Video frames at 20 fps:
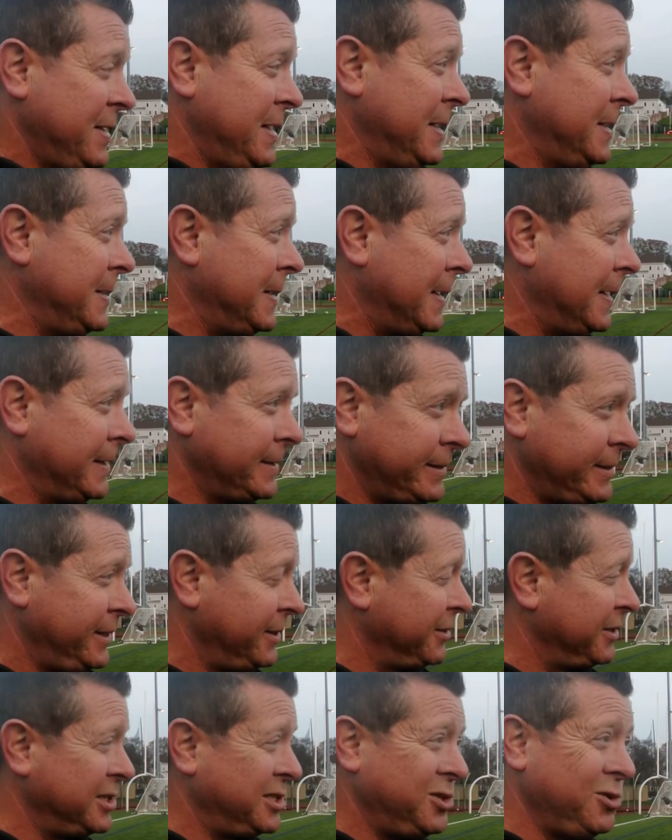and uh, you
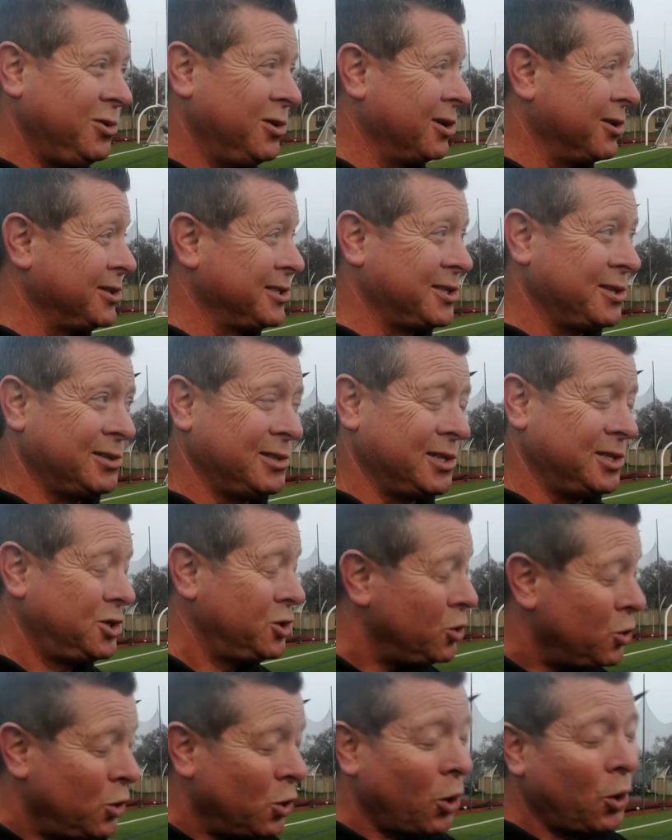know the two girls, the
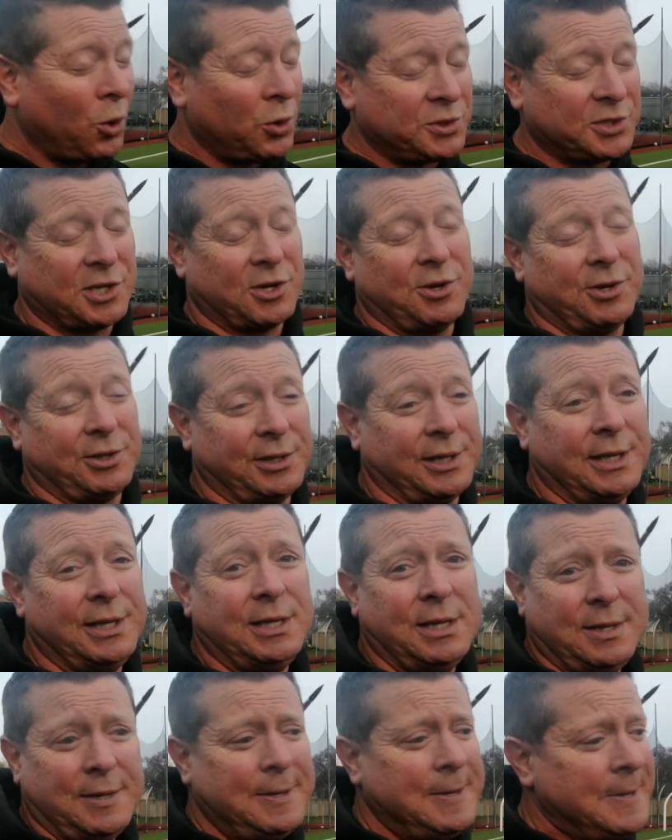two goals early.
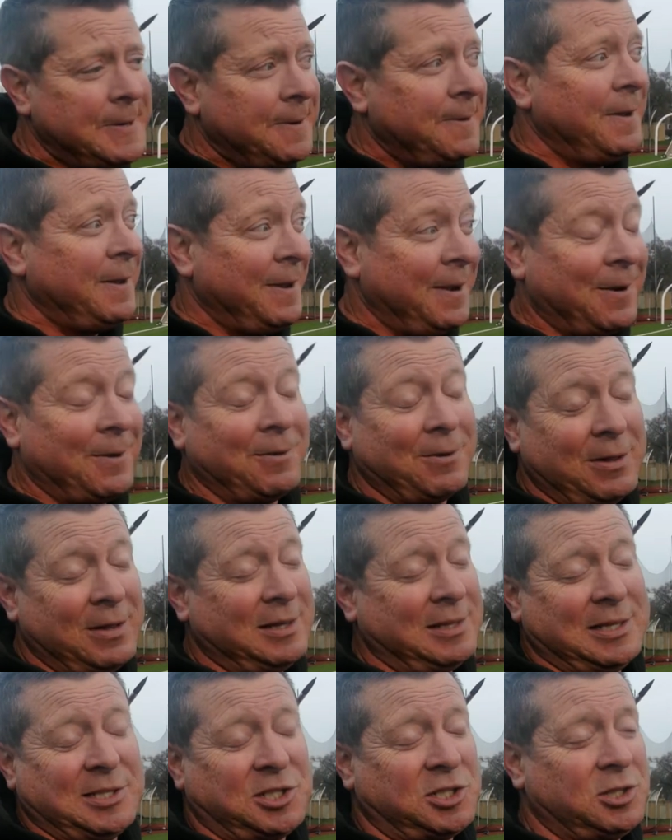You know,
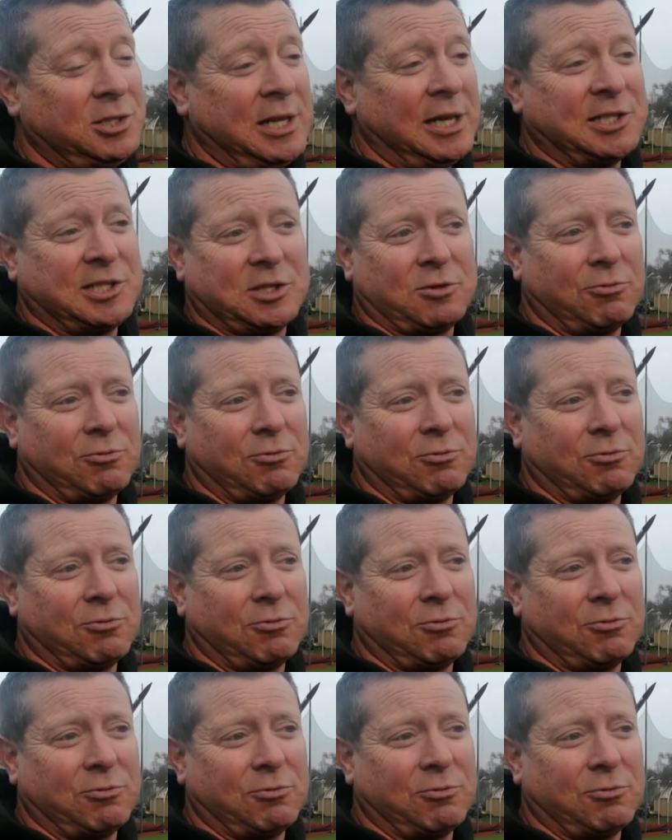that's that's a